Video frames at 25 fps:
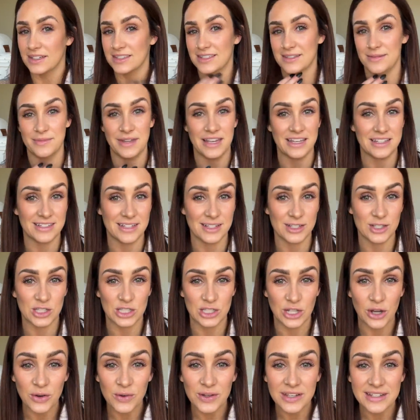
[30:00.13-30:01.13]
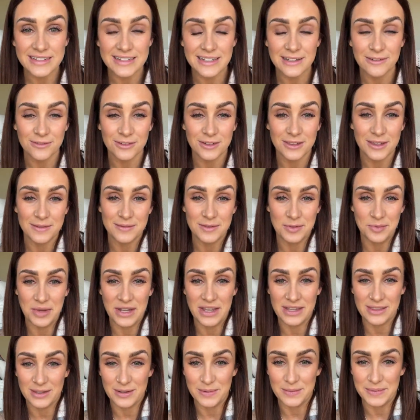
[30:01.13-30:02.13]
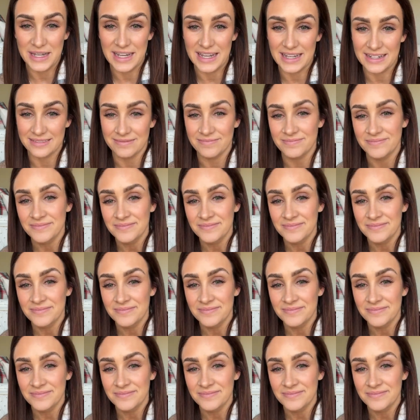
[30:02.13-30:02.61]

because it makes it so easy for them to make their bed.